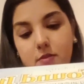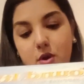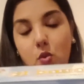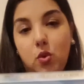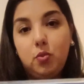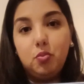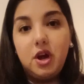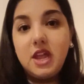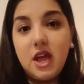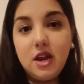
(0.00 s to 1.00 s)
Well,
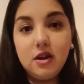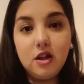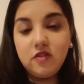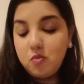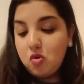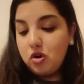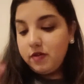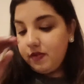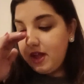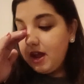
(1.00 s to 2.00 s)
again, it's more
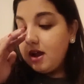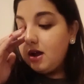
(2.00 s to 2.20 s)
of like,